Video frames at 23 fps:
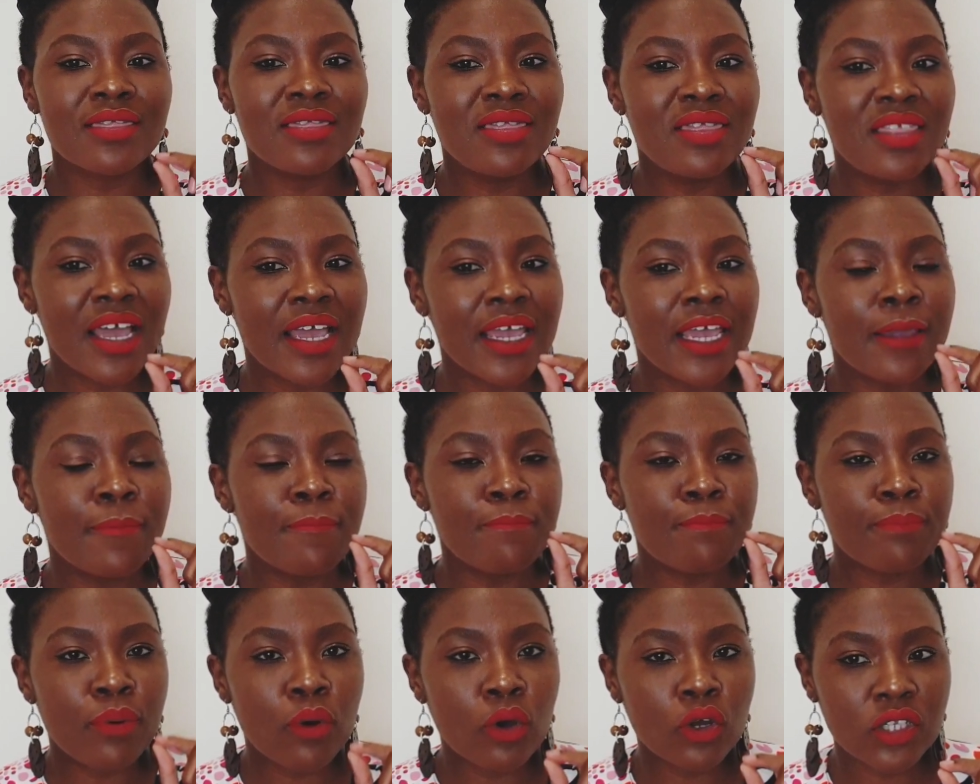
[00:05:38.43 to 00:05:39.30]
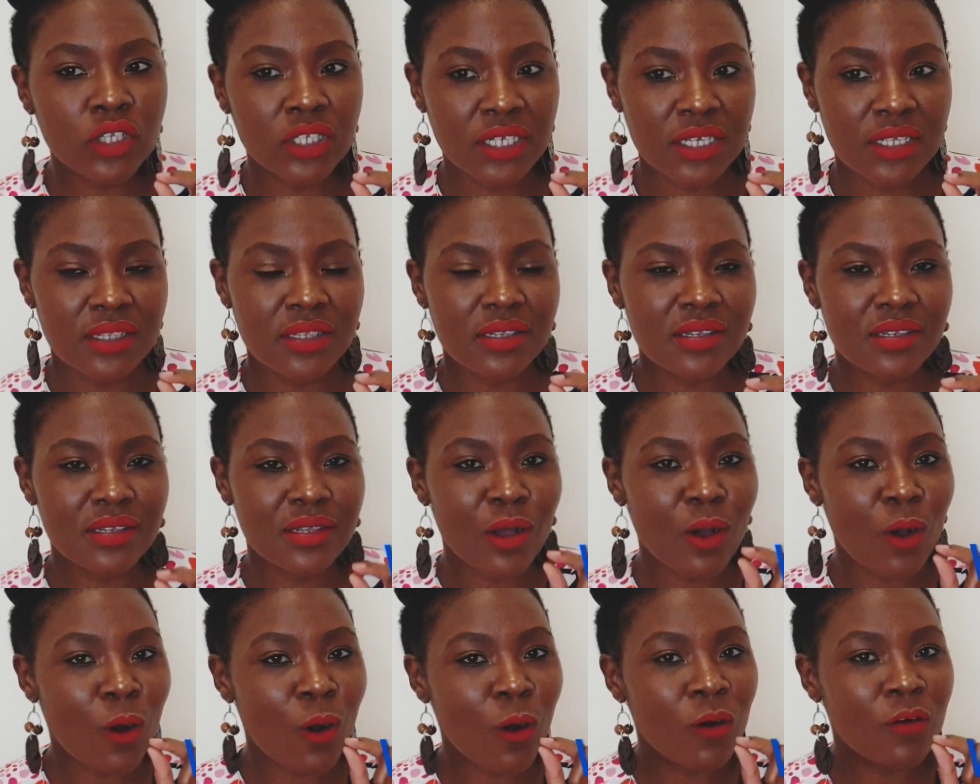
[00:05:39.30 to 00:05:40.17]
the importance
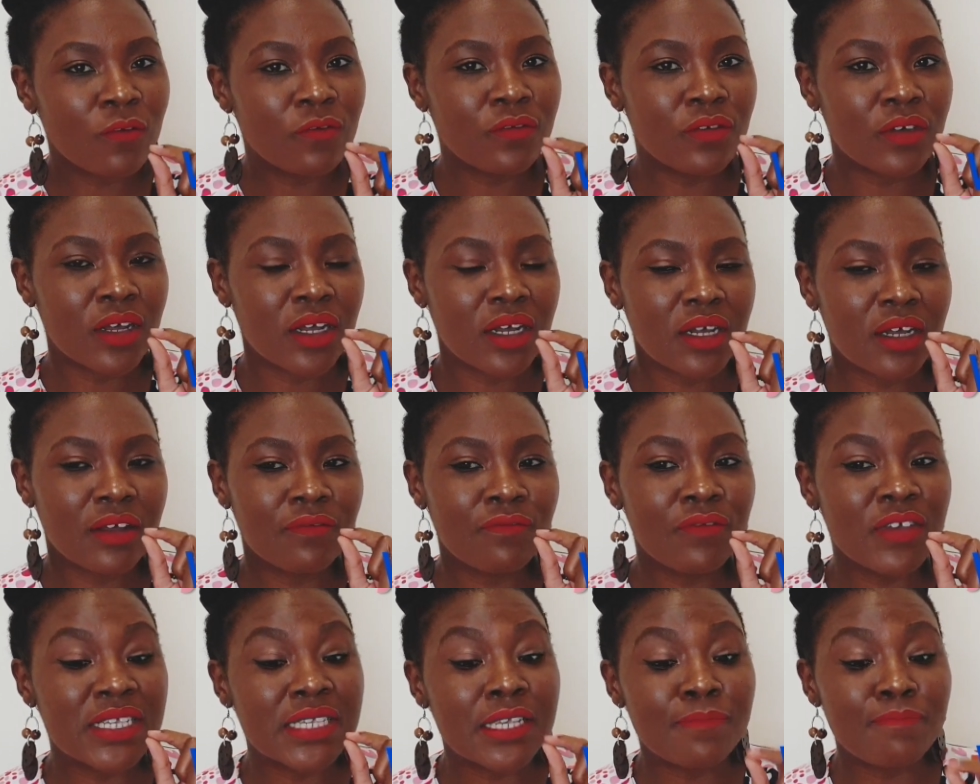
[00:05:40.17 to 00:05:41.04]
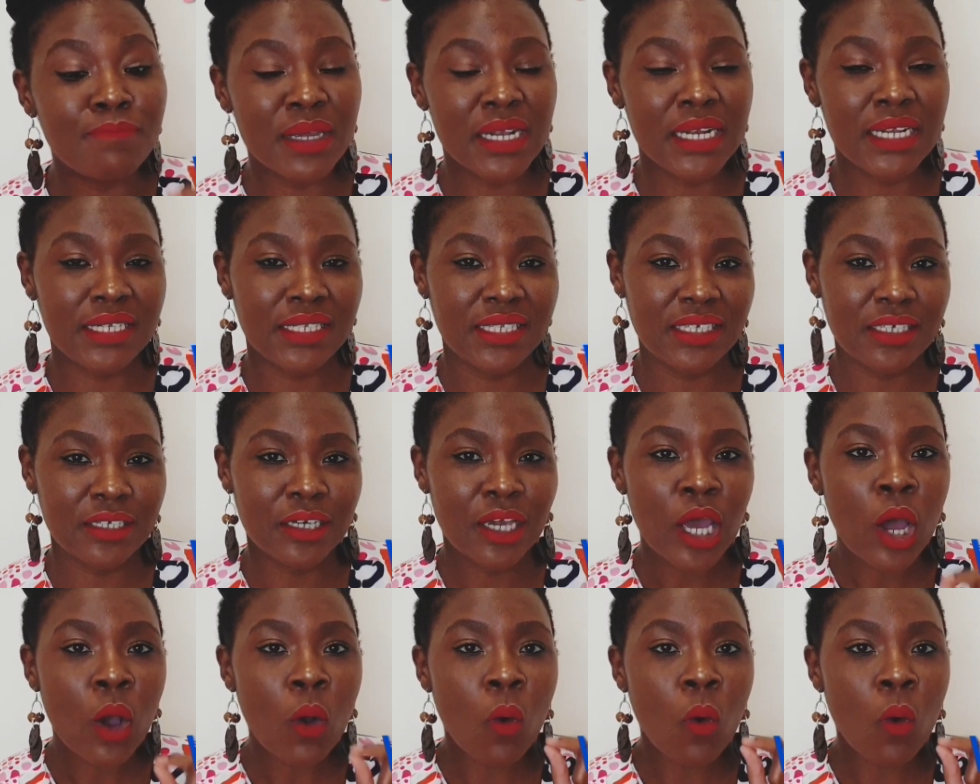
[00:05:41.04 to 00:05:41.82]
of visibility.